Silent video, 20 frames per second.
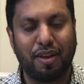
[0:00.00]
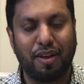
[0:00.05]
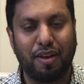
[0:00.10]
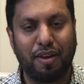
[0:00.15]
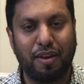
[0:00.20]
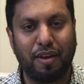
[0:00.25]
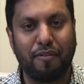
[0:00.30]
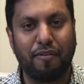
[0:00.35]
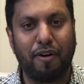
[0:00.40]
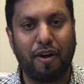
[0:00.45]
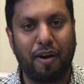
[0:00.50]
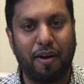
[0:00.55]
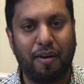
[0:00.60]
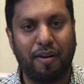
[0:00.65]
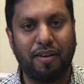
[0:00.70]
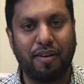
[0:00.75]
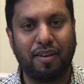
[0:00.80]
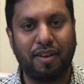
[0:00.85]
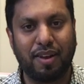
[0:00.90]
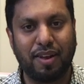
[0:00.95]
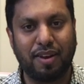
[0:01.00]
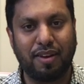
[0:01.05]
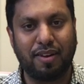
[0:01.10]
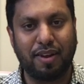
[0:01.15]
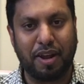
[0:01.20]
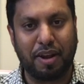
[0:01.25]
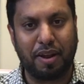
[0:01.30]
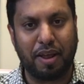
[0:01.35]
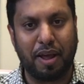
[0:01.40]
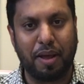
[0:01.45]
You have all learned
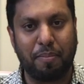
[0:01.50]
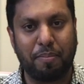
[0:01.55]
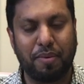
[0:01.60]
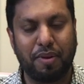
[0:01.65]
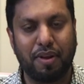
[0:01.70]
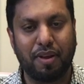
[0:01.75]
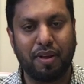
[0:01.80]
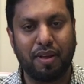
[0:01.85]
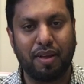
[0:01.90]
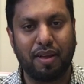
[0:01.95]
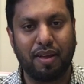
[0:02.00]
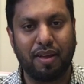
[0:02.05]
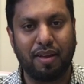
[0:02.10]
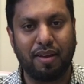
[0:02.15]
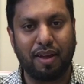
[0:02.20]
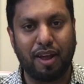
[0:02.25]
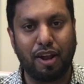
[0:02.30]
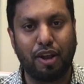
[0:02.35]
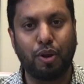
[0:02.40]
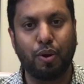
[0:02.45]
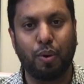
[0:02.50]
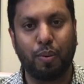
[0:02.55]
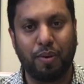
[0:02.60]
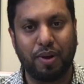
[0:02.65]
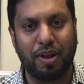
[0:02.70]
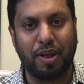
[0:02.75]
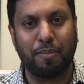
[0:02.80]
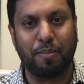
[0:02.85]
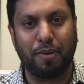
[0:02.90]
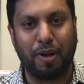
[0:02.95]
to adapt and to
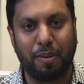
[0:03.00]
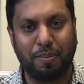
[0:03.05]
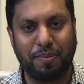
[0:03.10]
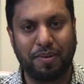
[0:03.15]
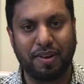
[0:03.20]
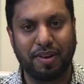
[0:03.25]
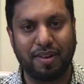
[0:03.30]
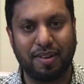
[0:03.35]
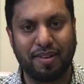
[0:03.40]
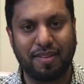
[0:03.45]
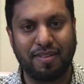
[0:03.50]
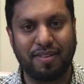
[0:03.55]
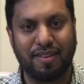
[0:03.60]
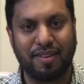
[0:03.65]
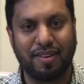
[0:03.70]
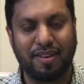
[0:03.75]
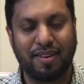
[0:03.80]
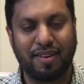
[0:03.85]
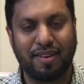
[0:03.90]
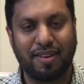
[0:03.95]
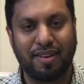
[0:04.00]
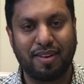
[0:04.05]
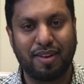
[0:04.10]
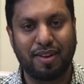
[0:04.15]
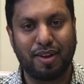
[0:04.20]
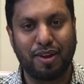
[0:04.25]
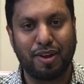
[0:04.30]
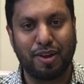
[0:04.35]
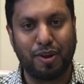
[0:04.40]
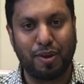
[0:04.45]
overcome obstacles.
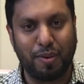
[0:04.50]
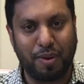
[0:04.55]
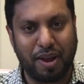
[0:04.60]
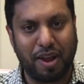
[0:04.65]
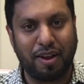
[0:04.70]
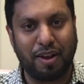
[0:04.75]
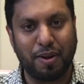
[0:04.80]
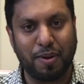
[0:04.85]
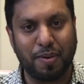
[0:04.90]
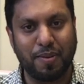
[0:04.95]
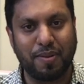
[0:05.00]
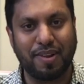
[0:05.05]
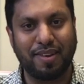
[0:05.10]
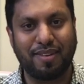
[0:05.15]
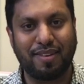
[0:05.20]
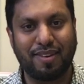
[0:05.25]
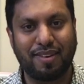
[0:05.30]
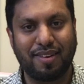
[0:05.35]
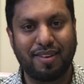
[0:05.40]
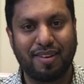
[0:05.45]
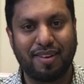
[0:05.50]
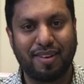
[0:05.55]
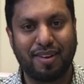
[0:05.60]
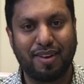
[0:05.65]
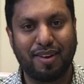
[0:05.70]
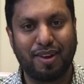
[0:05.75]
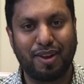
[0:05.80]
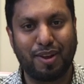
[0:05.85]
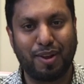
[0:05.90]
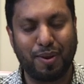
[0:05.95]
You can do this.
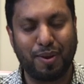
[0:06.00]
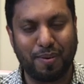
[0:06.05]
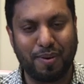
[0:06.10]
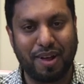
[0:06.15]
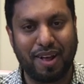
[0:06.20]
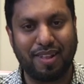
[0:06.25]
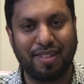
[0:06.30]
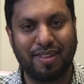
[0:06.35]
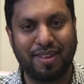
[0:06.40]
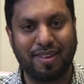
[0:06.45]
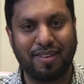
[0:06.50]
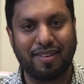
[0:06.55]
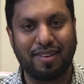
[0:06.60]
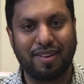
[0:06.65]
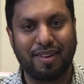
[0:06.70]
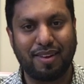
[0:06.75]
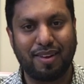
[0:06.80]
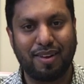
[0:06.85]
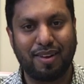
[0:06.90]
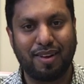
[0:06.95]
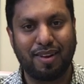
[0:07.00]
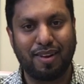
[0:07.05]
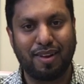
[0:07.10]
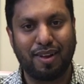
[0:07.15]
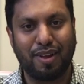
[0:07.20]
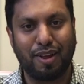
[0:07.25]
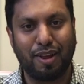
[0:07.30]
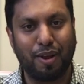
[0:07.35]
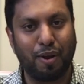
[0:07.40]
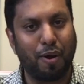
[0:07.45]
You got this.
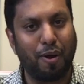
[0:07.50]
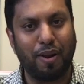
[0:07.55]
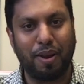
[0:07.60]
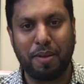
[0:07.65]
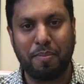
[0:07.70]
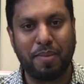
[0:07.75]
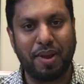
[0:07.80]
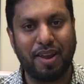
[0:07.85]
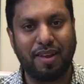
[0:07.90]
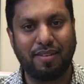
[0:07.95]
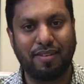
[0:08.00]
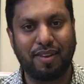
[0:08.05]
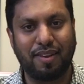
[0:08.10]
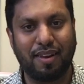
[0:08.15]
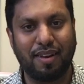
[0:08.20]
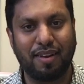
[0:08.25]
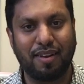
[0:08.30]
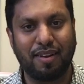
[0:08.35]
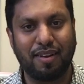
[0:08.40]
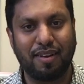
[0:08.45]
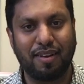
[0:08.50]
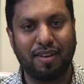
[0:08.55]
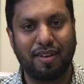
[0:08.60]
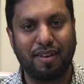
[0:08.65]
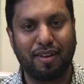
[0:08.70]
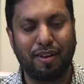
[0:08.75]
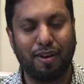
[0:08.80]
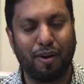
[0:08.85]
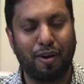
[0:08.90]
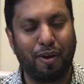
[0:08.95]
You're all amazing.
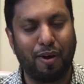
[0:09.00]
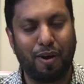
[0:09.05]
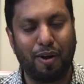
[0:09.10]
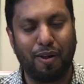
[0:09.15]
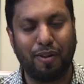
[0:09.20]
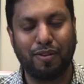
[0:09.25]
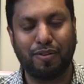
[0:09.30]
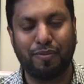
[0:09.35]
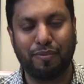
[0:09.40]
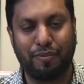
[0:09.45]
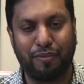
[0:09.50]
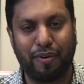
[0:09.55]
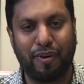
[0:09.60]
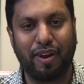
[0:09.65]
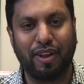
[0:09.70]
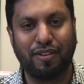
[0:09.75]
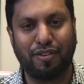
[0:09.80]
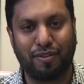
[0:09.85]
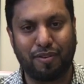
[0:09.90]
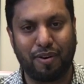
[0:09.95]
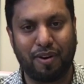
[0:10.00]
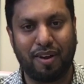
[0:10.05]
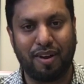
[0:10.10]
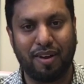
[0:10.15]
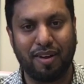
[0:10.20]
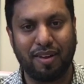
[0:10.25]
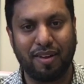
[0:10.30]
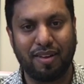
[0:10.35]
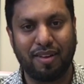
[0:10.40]
You're all very strong.